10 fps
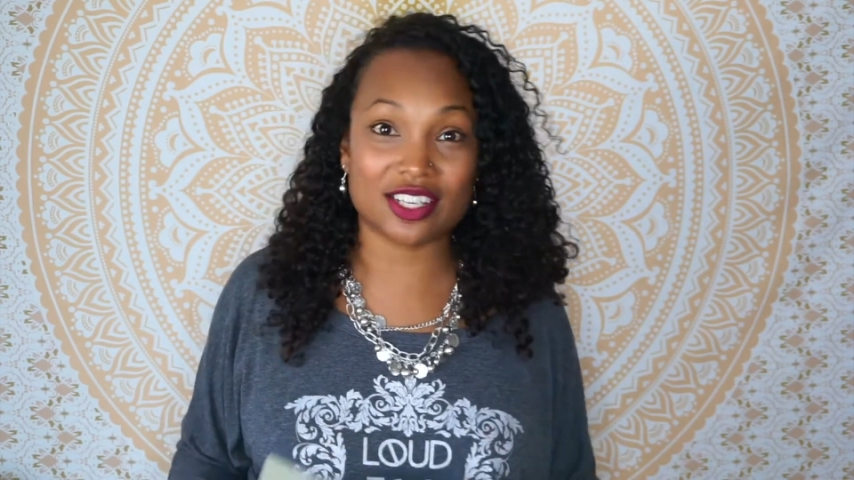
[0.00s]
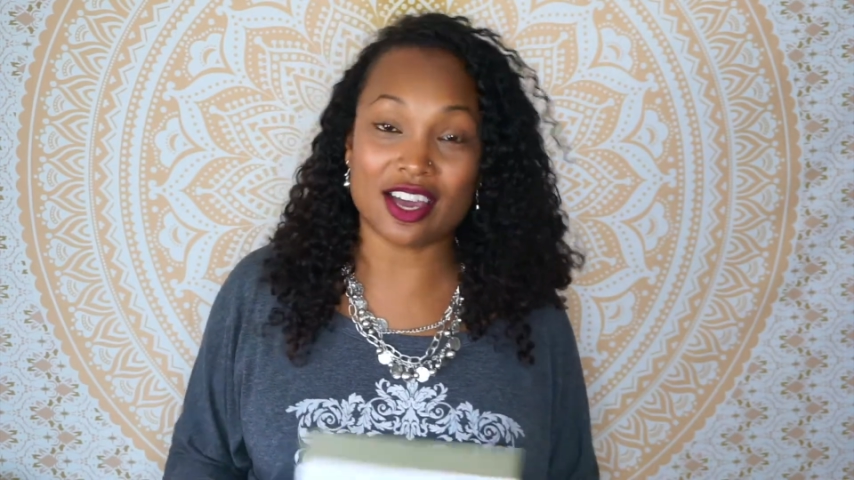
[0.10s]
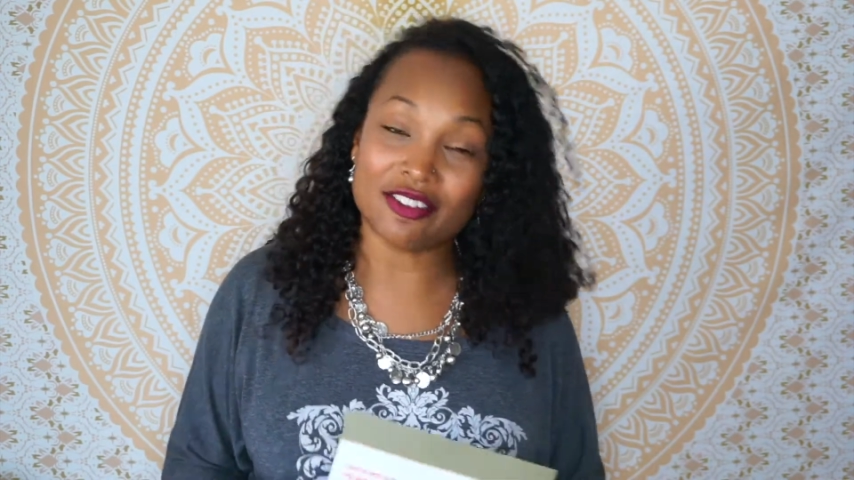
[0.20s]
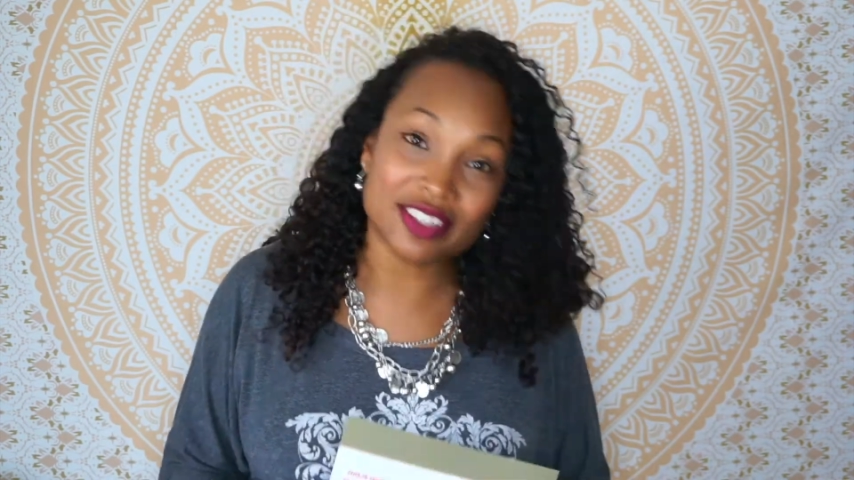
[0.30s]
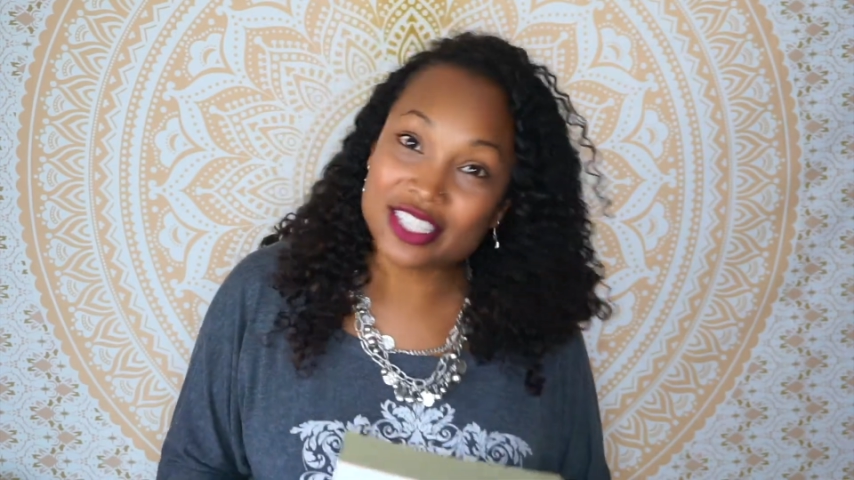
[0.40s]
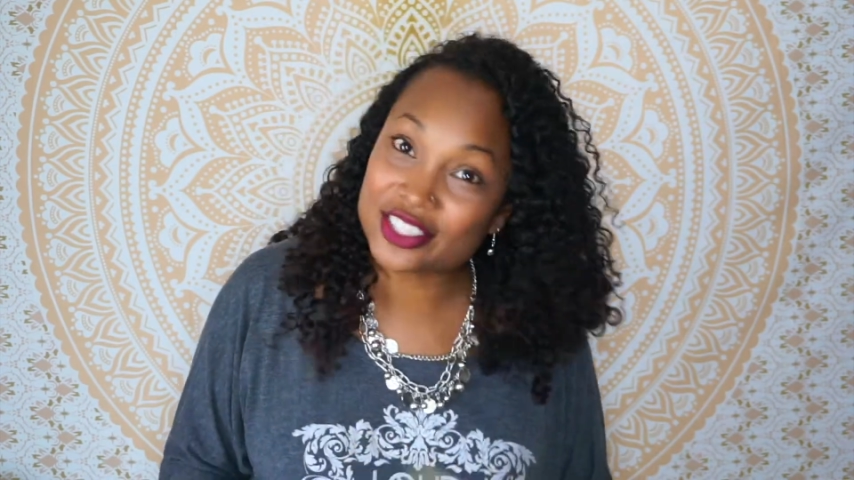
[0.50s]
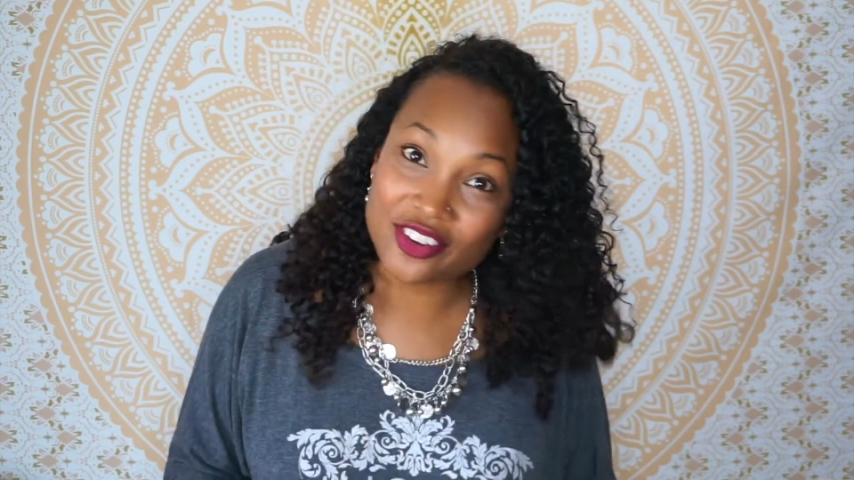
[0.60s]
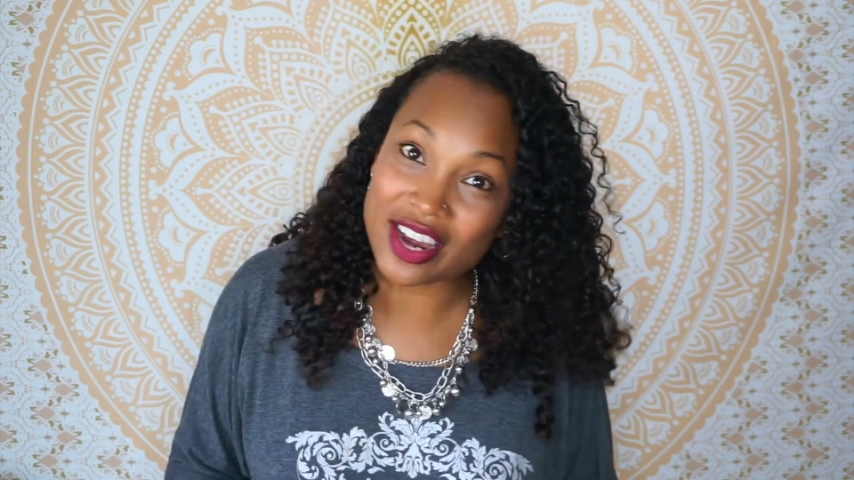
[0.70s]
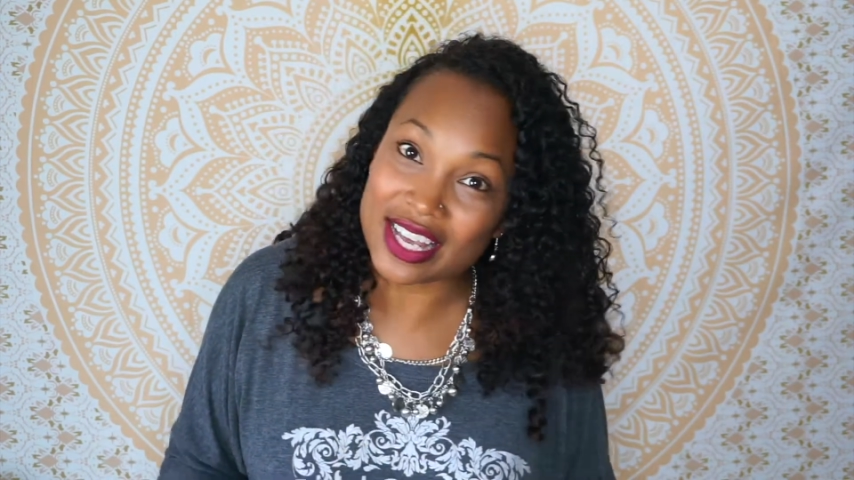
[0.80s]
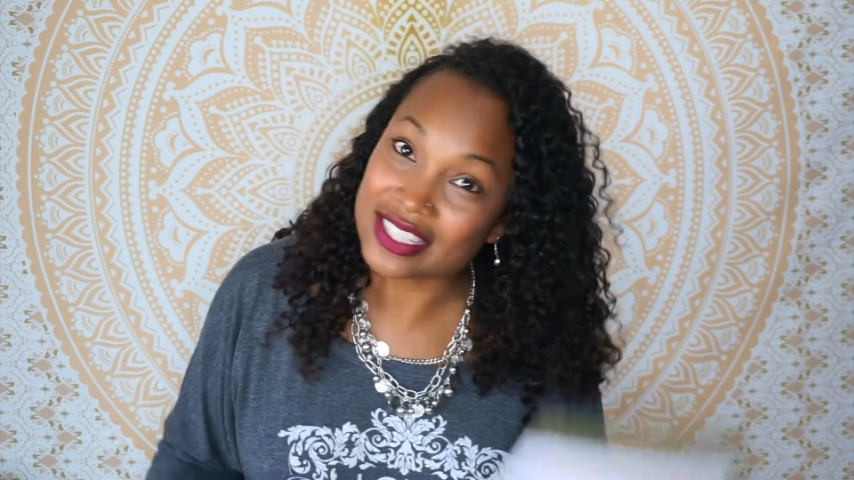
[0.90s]
cover these
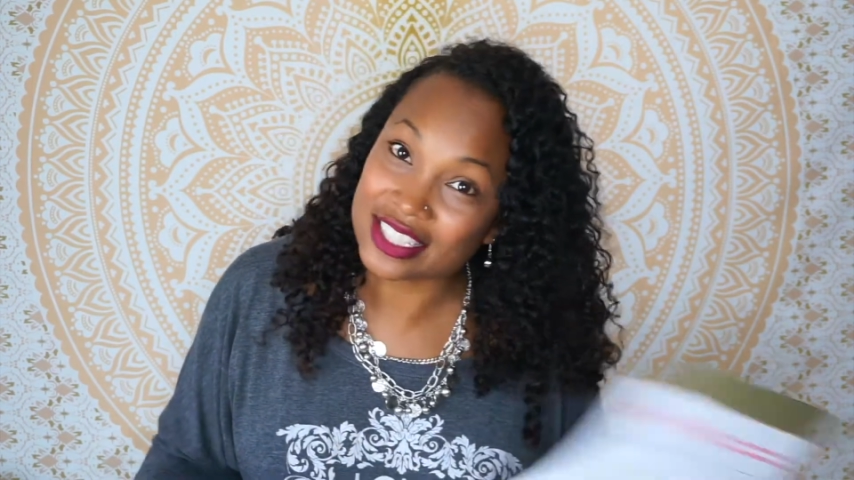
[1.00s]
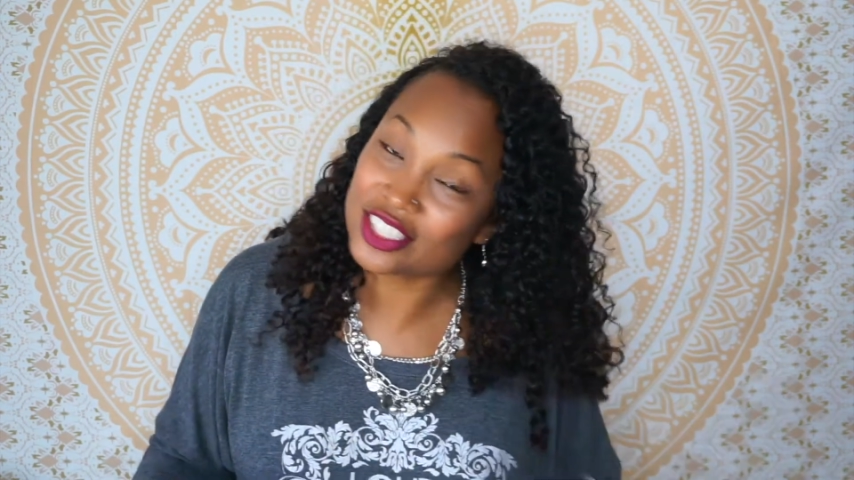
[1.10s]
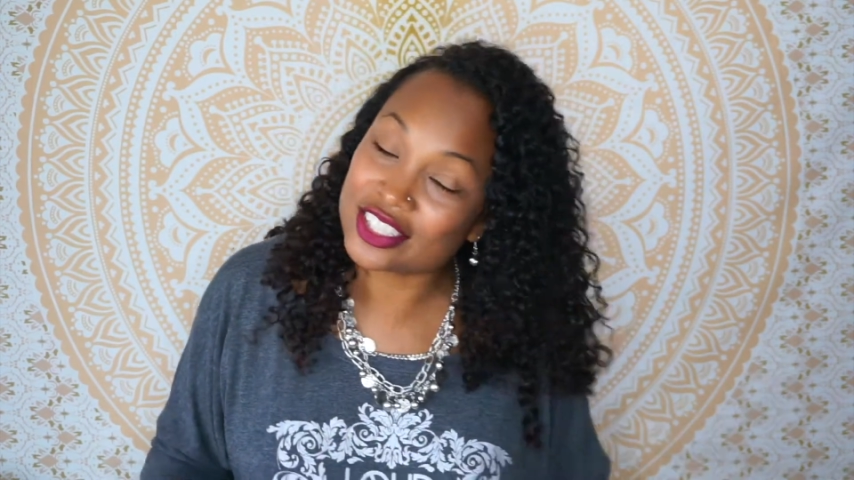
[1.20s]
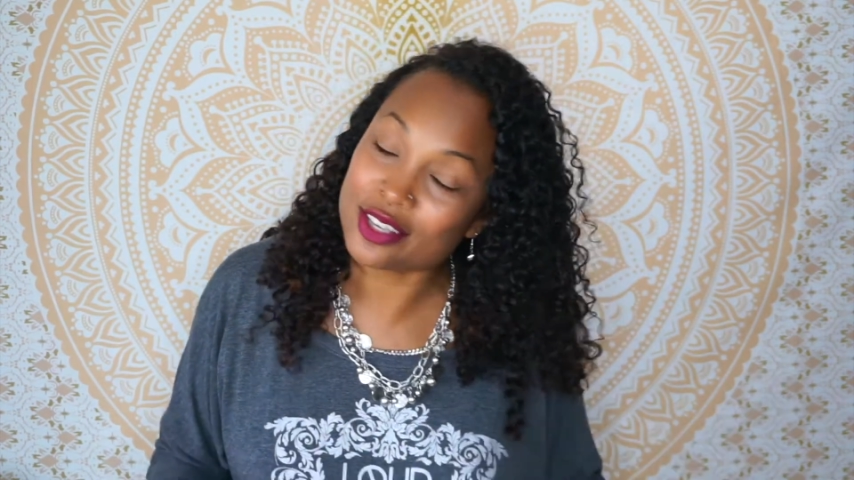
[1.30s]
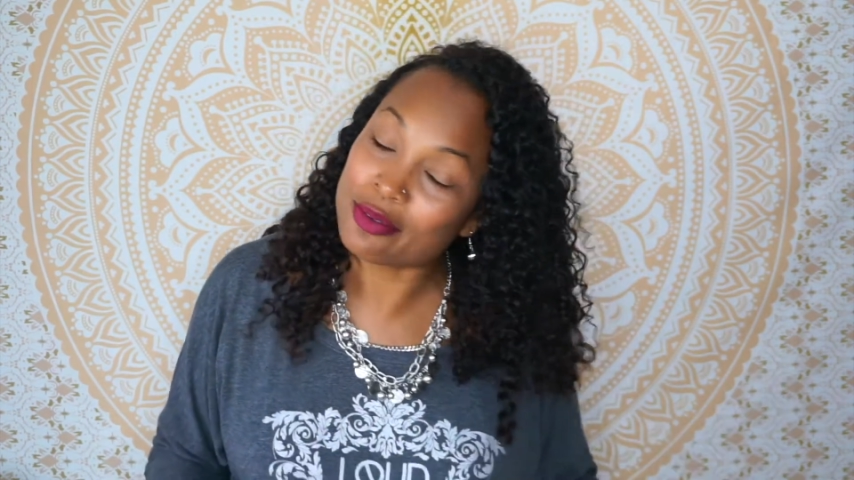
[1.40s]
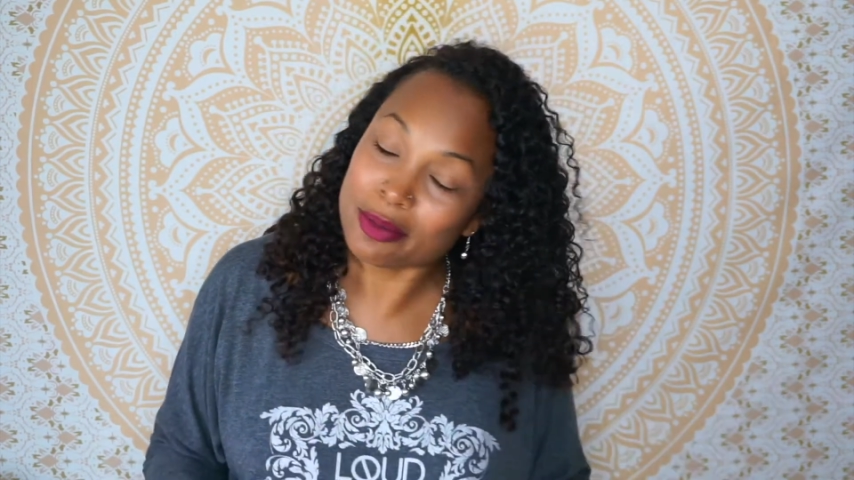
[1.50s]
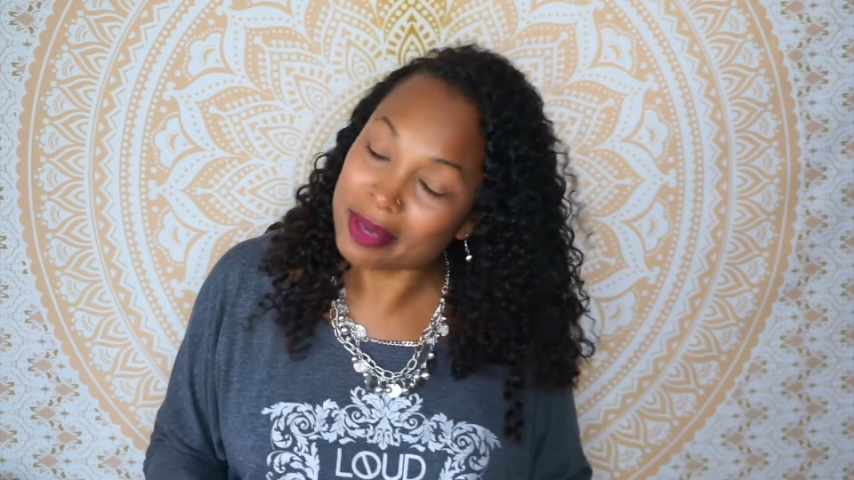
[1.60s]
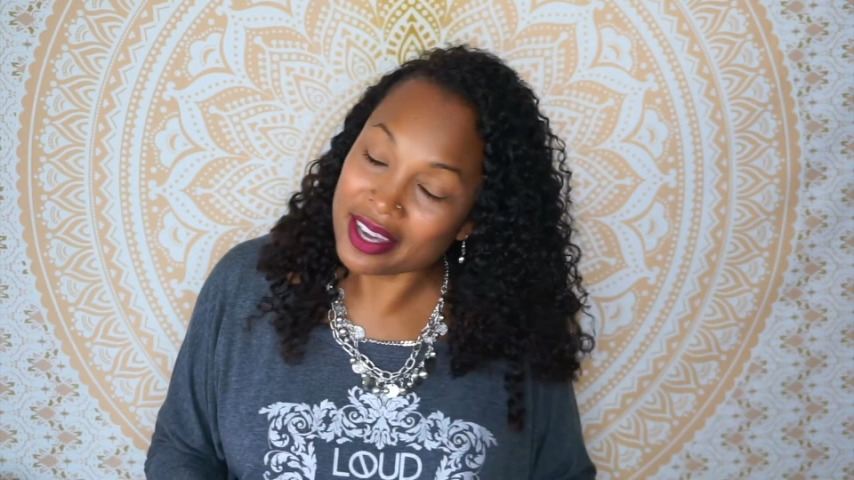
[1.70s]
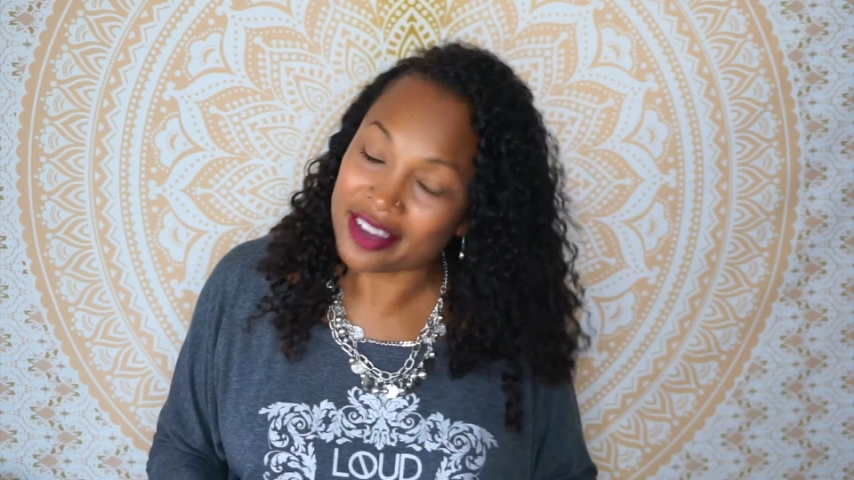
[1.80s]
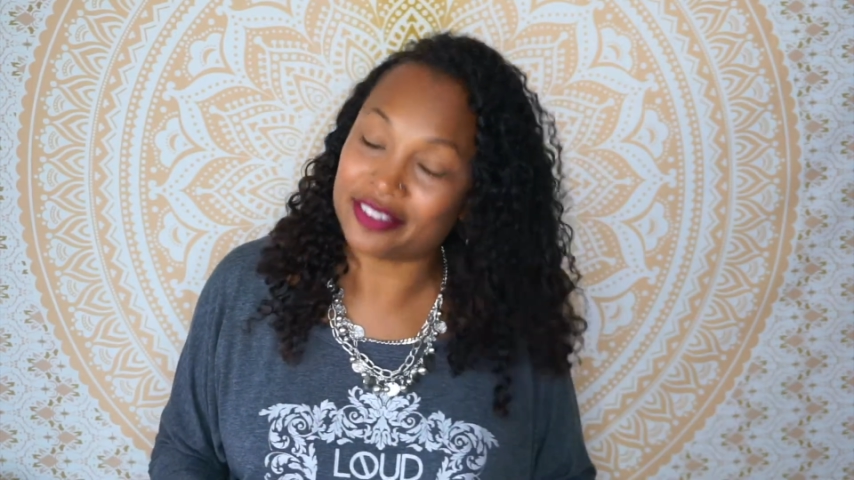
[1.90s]
grays that just don't want to
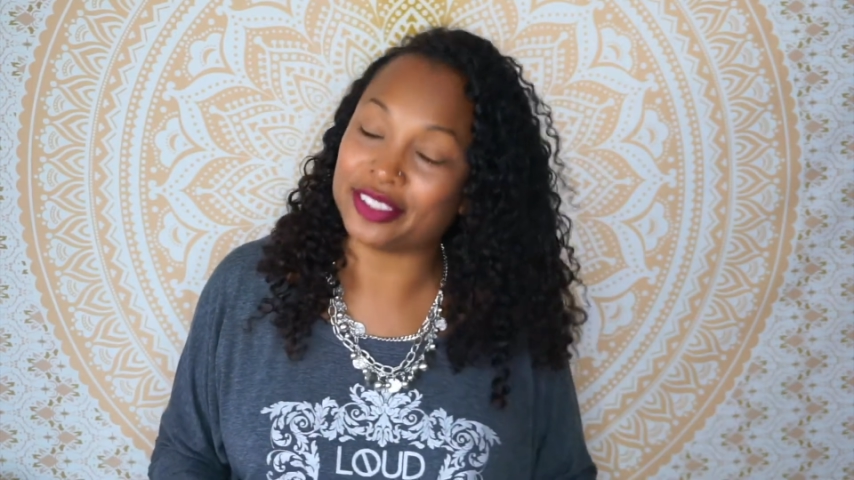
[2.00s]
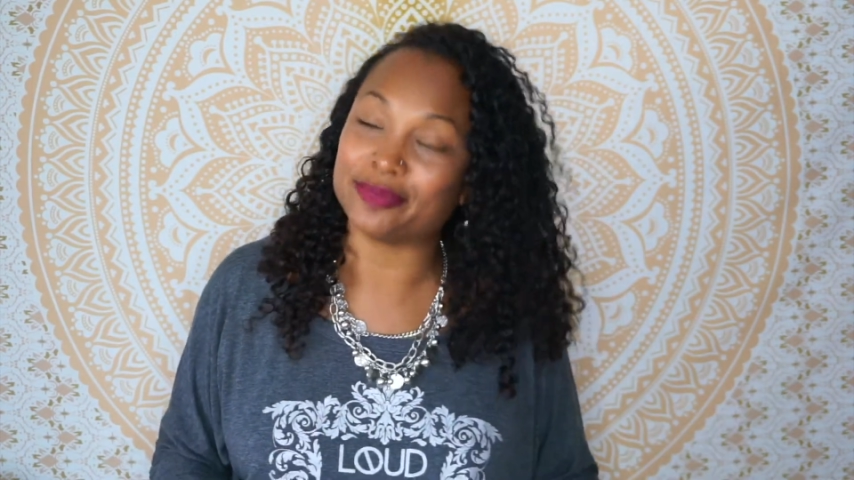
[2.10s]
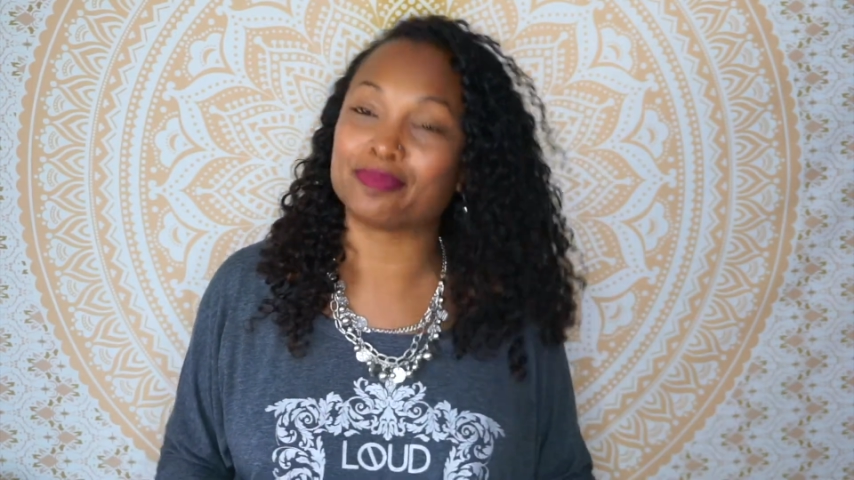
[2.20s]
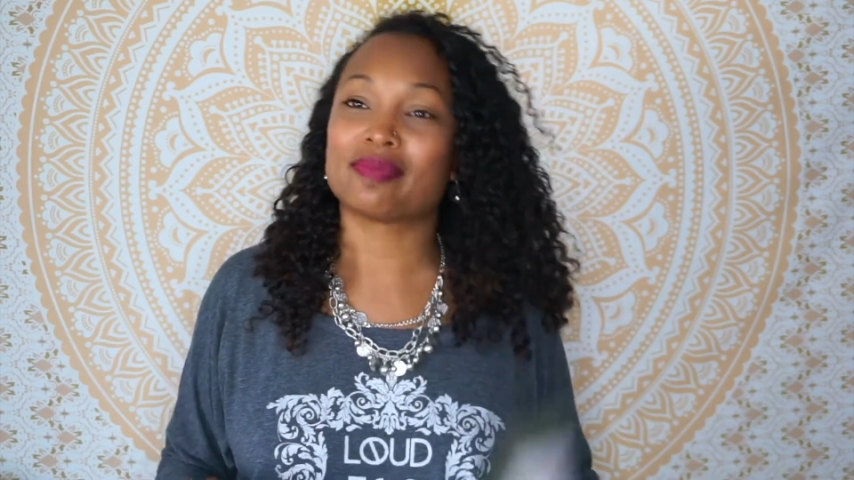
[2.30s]
be covered.